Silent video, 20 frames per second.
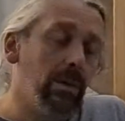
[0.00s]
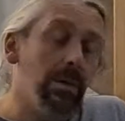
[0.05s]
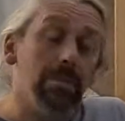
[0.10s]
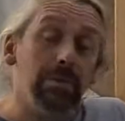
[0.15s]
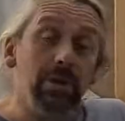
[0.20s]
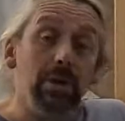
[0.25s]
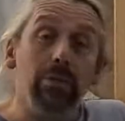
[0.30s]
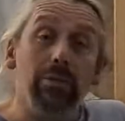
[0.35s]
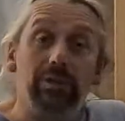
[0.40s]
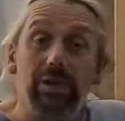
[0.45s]

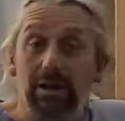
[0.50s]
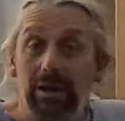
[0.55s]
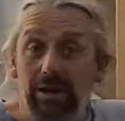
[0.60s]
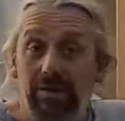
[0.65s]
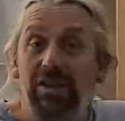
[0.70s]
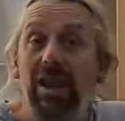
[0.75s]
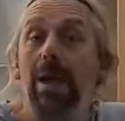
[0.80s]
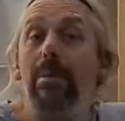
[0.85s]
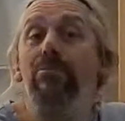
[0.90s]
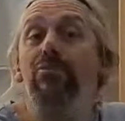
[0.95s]
The old
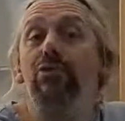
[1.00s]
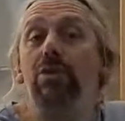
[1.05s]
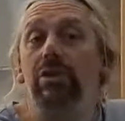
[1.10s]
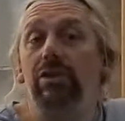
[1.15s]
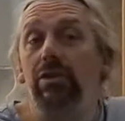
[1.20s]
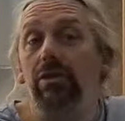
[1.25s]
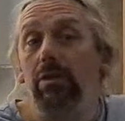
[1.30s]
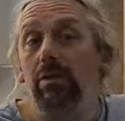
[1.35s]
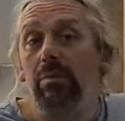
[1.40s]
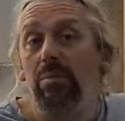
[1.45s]

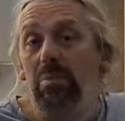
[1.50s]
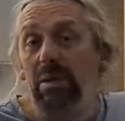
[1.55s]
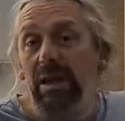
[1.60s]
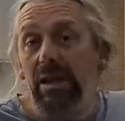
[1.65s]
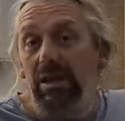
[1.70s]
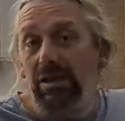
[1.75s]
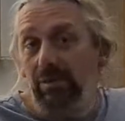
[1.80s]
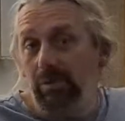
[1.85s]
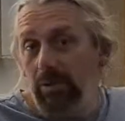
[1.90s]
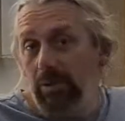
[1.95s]
temperature
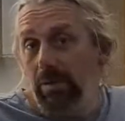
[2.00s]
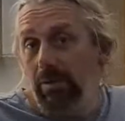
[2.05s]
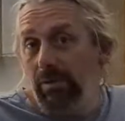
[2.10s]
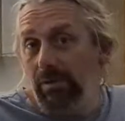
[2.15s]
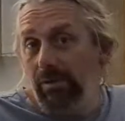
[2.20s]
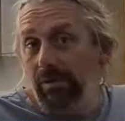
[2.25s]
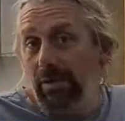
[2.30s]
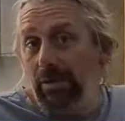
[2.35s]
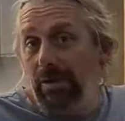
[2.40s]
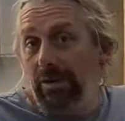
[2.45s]
beer is one that's
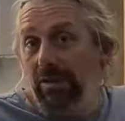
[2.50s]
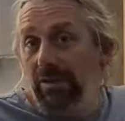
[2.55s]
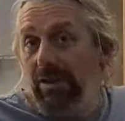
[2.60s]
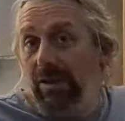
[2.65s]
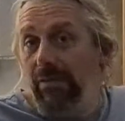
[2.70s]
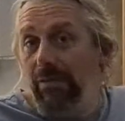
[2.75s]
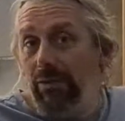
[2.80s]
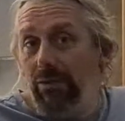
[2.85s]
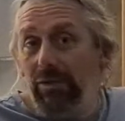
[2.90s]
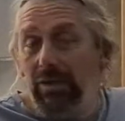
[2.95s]
very
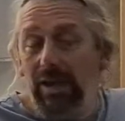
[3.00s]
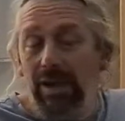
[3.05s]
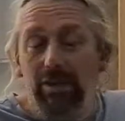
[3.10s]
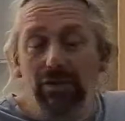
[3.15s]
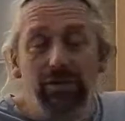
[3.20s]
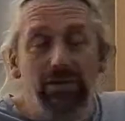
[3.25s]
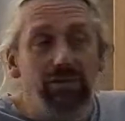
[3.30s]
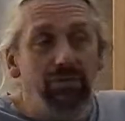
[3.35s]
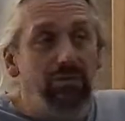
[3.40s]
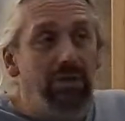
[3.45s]
difficult to get
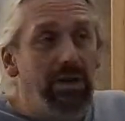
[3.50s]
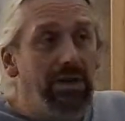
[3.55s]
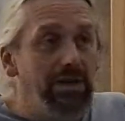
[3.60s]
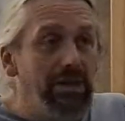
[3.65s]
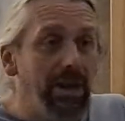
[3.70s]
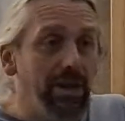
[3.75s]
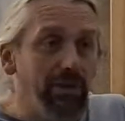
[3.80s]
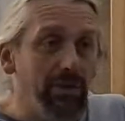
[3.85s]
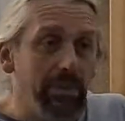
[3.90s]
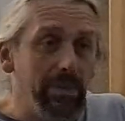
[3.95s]
just right
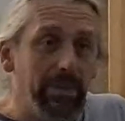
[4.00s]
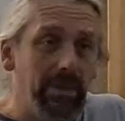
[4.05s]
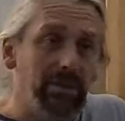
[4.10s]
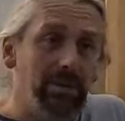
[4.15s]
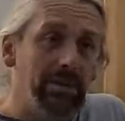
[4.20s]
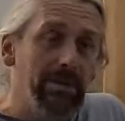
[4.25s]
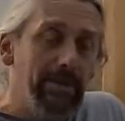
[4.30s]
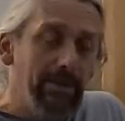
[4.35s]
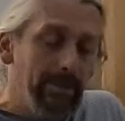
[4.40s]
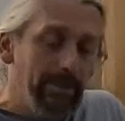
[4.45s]
actually, because
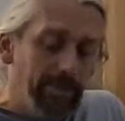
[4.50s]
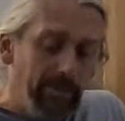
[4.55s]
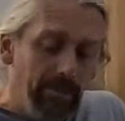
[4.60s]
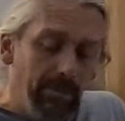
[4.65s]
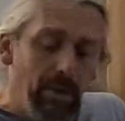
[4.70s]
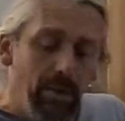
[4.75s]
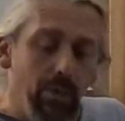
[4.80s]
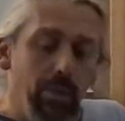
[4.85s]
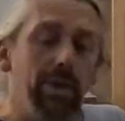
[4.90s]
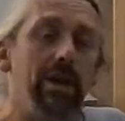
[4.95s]

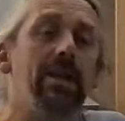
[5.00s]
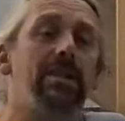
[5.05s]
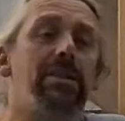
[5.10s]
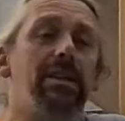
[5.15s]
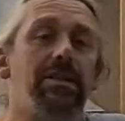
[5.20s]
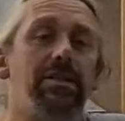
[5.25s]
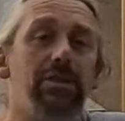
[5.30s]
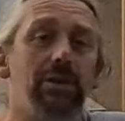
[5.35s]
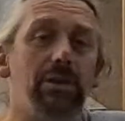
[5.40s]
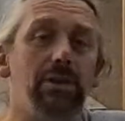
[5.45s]
what I
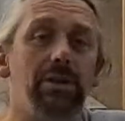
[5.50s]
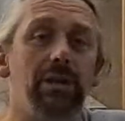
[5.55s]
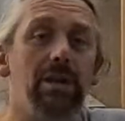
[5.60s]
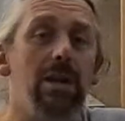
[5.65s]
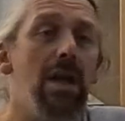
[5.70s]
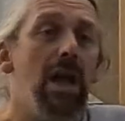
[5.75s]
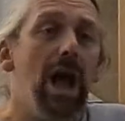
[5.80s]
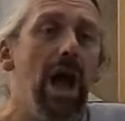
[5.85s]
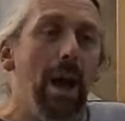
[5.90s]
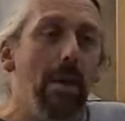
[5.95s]
tend to do is
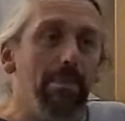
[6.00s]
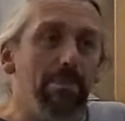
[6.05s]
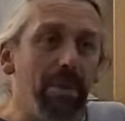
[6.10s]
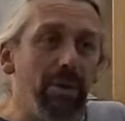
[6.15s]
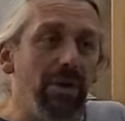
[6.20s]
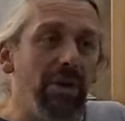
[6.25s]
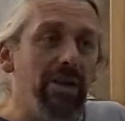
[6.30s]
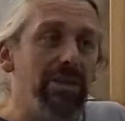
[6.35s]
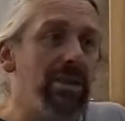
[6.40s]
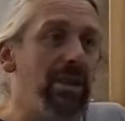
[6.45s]
I
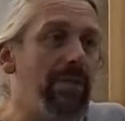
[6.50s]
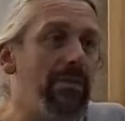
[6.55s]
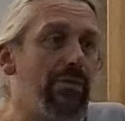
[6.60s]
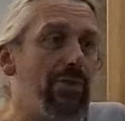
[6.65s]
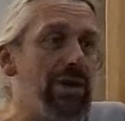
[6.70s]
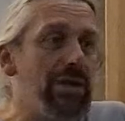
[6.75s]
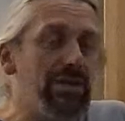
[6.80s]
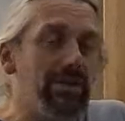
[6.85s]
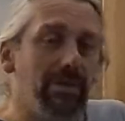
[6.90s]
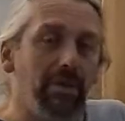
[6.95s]
bung it in the
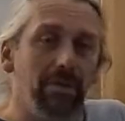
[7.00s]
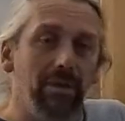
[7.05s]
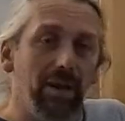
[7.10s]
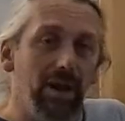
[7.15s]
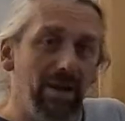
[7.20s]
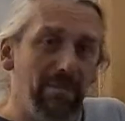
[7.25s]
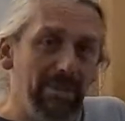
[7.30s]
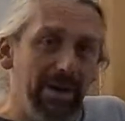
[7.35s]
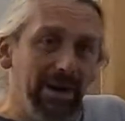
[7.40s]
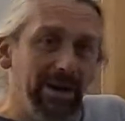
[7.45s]
freezer for
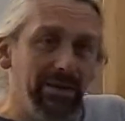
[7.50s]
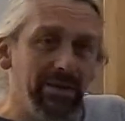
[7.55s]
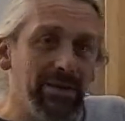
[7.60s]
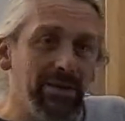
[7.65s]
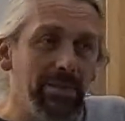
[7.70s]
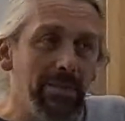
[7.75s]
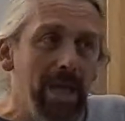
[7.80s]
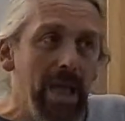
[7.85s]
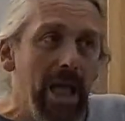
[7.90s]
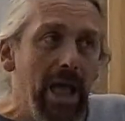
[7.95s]
5
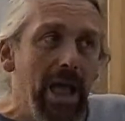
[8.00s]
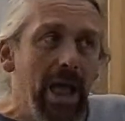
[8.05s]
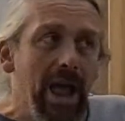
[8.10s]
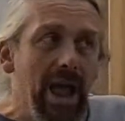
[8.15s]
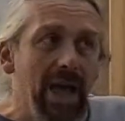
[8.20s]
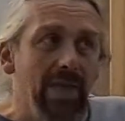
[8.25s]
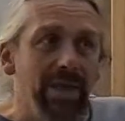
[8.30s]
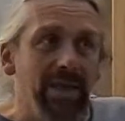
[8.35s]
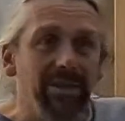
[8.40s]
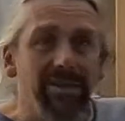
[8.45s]
minutes,
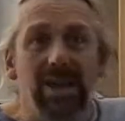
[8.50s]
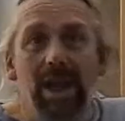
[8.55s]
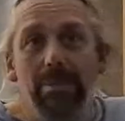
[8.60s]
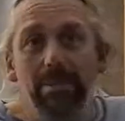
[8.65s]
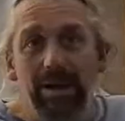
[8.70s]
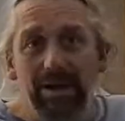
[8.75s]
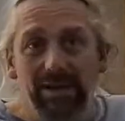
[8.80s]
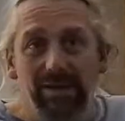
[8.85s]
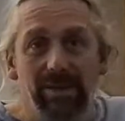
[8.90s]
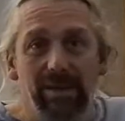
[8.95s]
and then 10
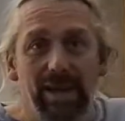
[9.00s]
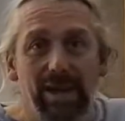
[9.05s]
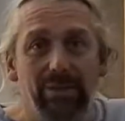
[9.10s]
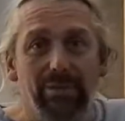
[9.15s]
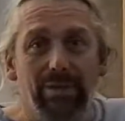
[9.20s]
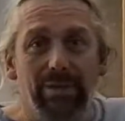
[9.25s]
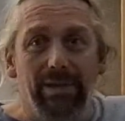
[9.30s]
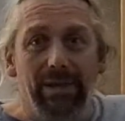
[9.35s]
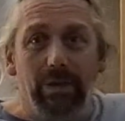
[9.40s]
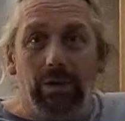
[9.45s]
minutes
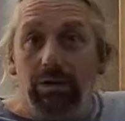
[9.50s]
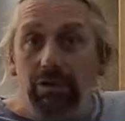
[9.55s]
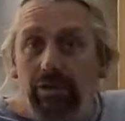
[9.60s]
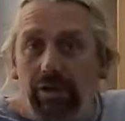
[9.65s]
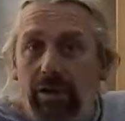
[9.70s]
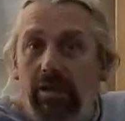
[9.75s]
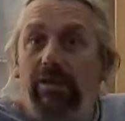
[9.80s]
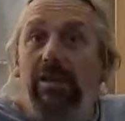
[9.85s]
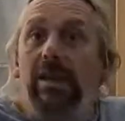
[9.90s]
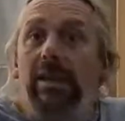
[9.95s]
later I think I
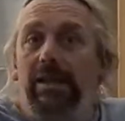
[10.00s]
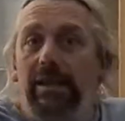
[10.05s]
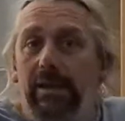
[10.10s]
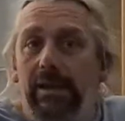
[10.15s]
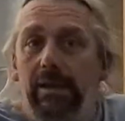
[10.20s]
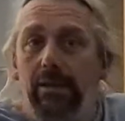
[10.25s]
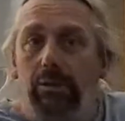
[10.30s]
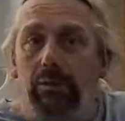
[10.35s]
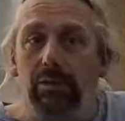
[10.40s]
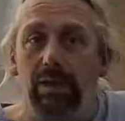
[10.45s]
should have taken it
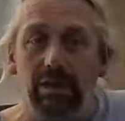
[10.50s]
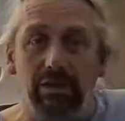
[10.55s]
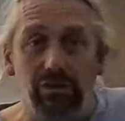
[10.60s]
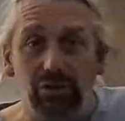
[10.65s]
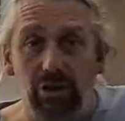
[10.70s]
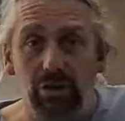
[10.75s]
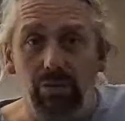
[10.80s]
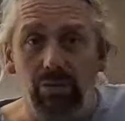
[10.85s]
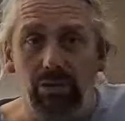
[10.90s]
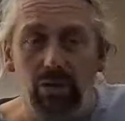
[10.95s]
out. It's
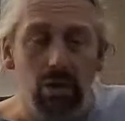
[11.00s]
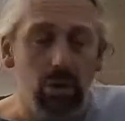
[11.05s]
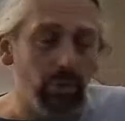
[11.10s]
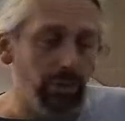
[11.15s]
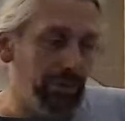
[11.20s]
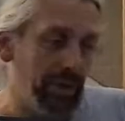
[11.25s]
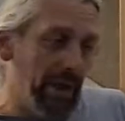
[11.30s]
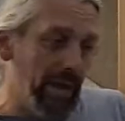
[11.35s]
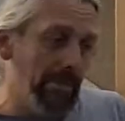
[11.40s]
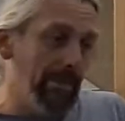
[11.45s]
too
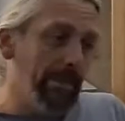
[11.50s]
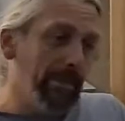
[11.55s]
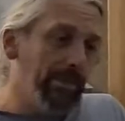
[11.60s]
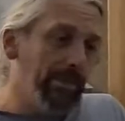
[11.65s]
cold then.